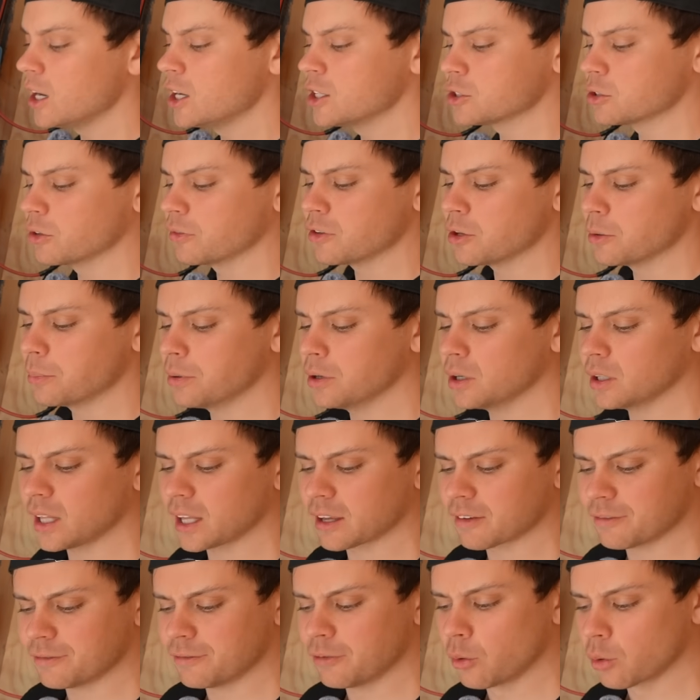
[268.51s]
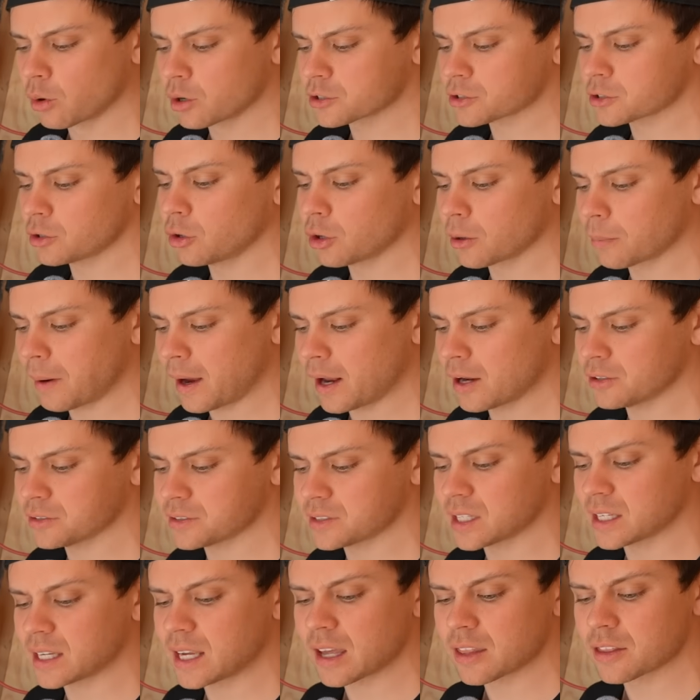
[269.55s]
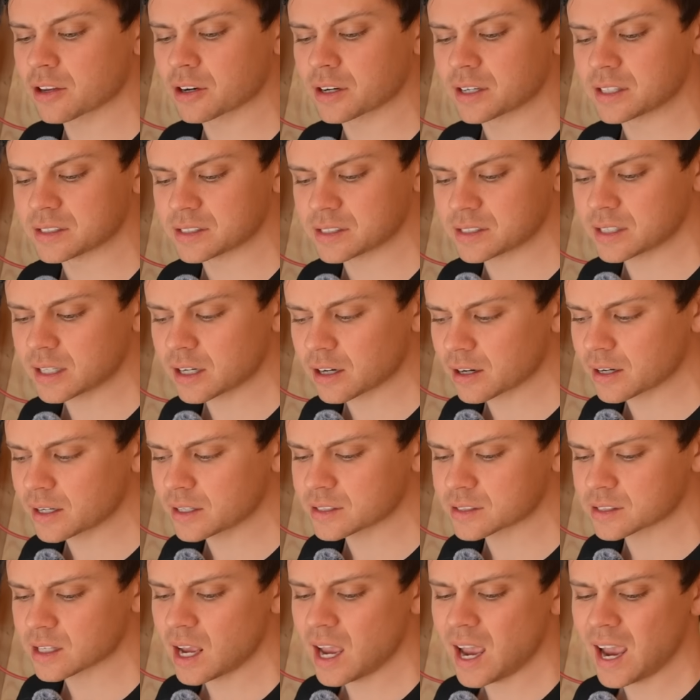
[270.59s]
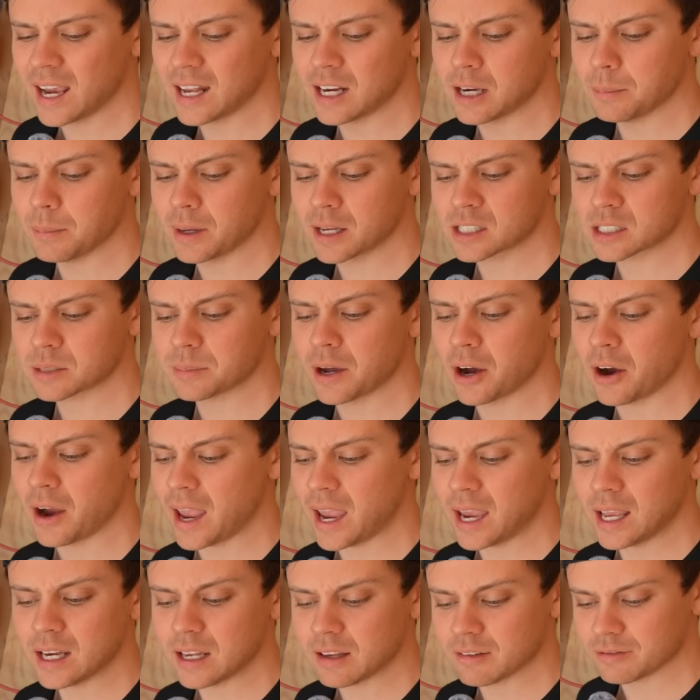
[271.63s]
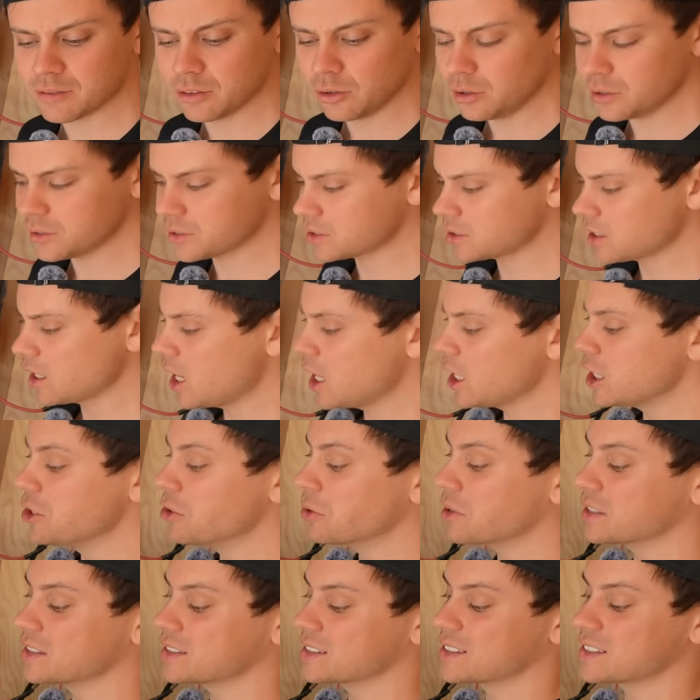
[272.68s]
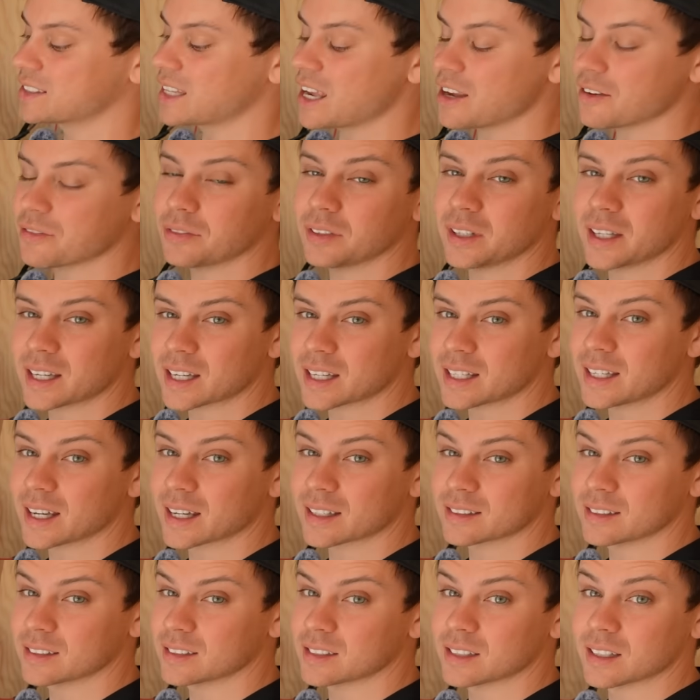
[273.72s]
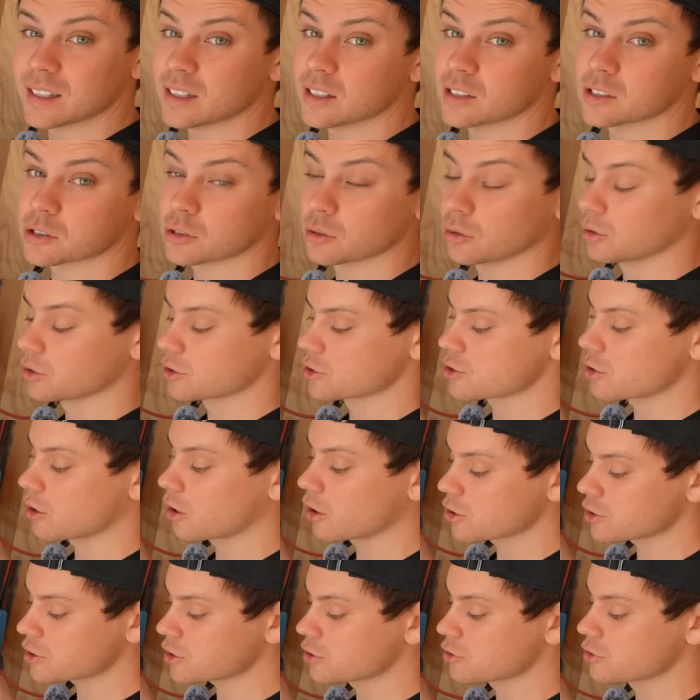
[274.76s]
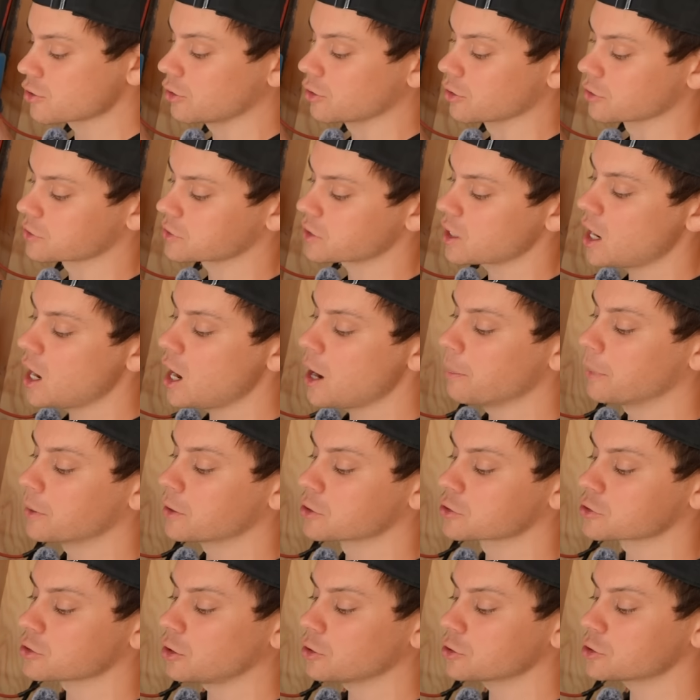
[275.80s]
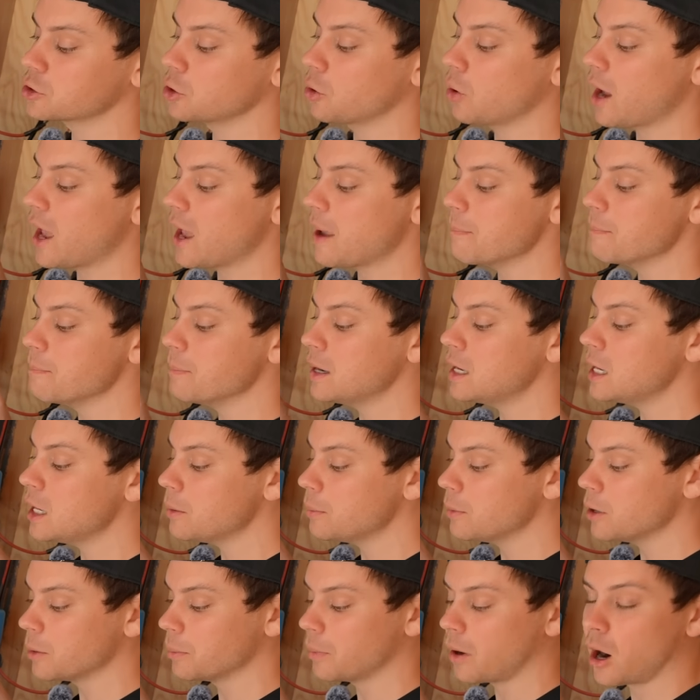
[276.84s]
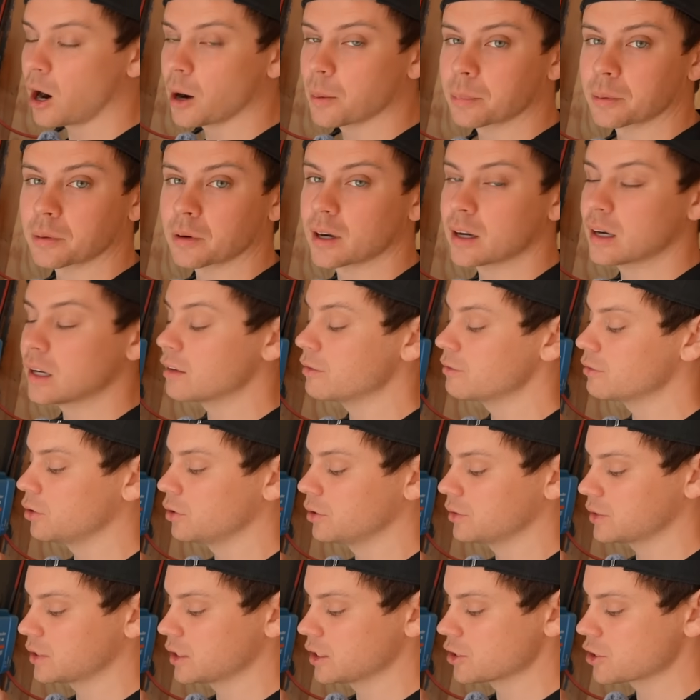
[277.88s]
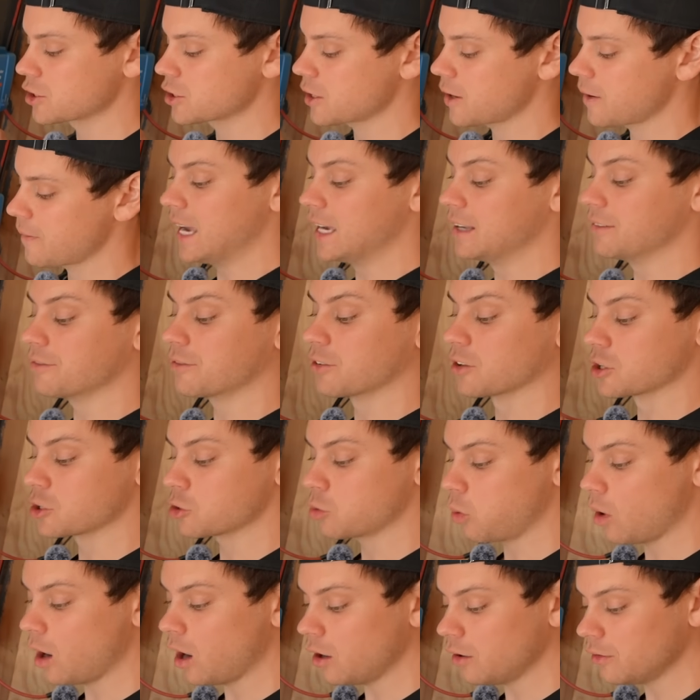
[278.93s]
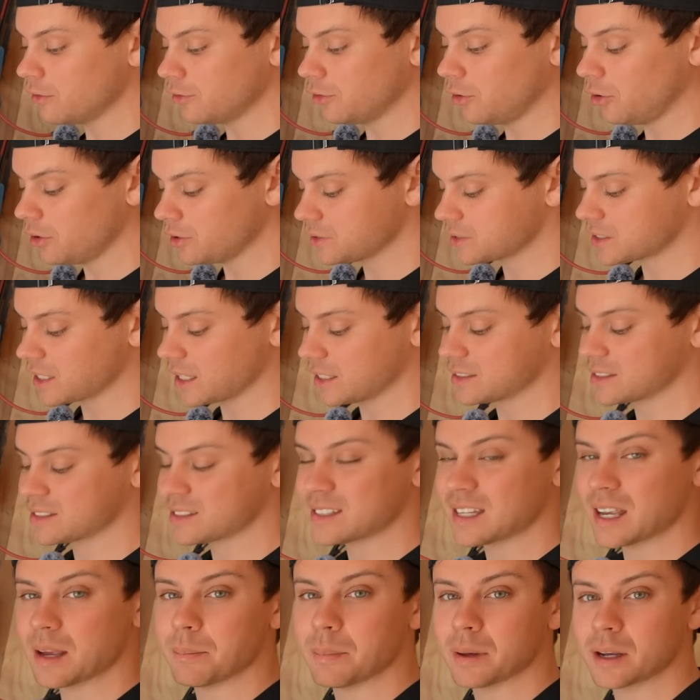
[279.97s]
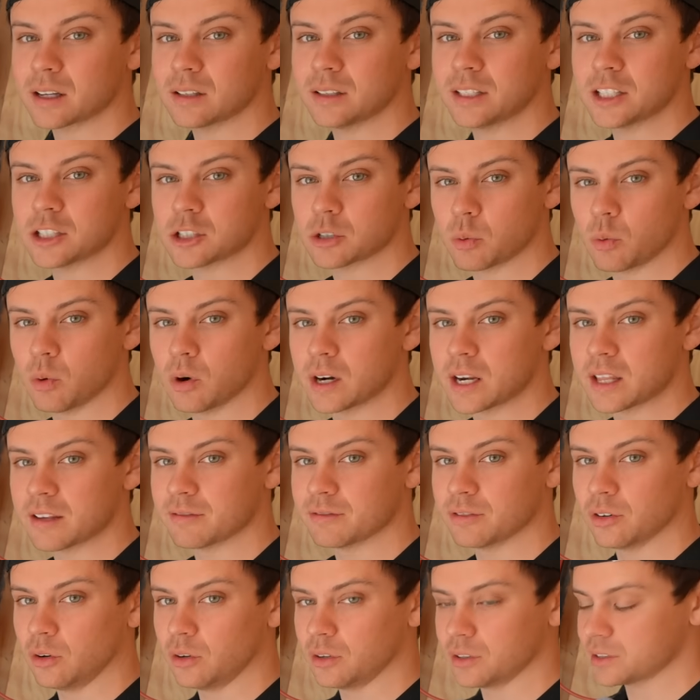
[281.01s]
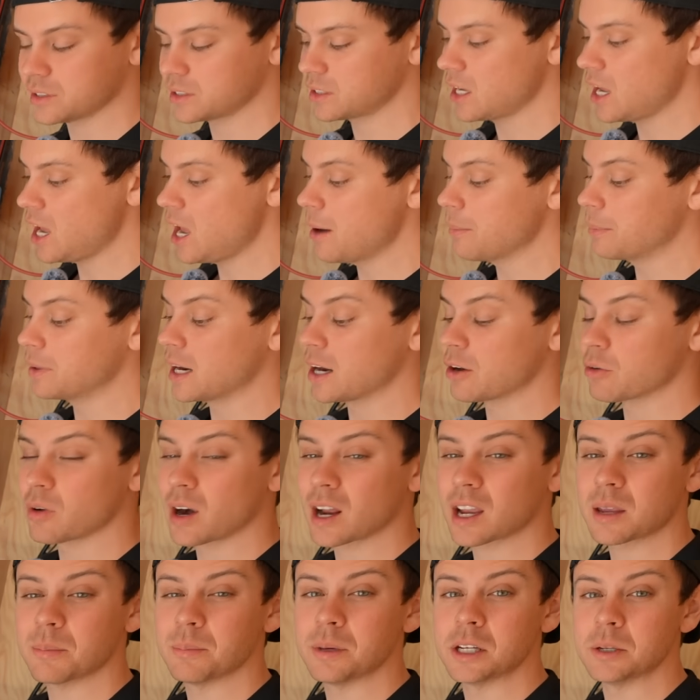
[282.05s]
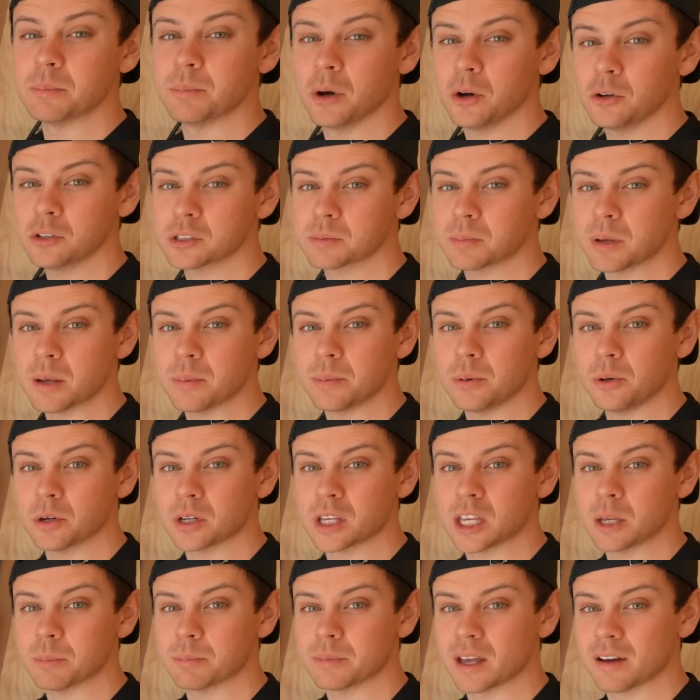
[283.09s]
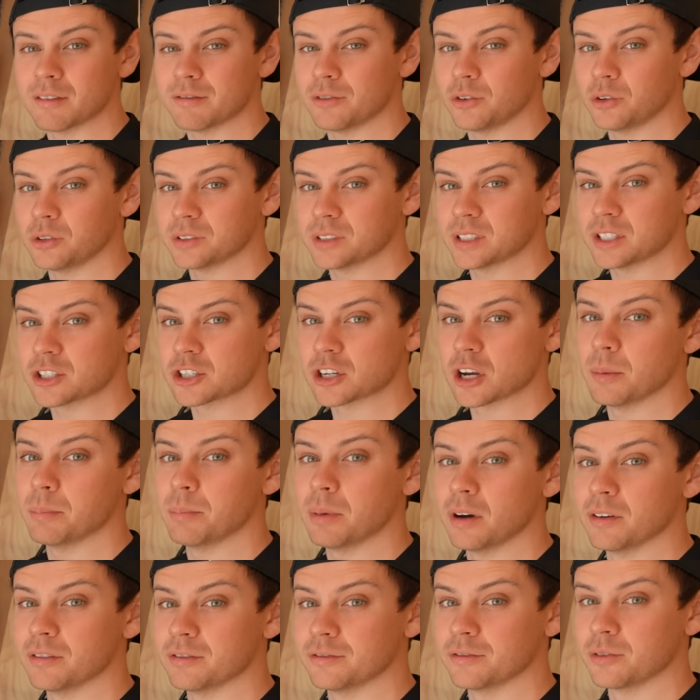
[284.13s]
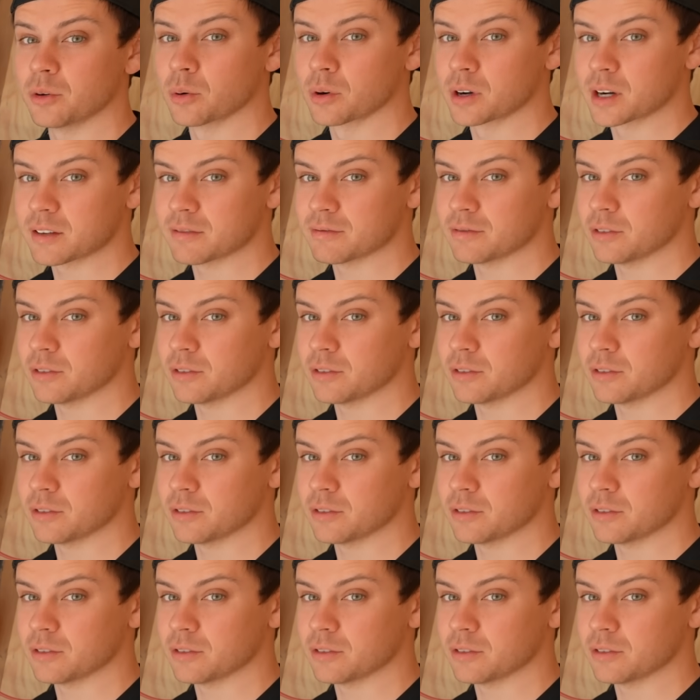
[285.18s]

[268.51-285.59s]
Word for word: So if you put like 4 solar panels together in series and it makes about 80 volts, you can safely connect it to these solar charge controllers. But there's also a minimum operating voltage. And for 12 volts, that's typically 20 volts. But I recommend most people keep that voltage above 40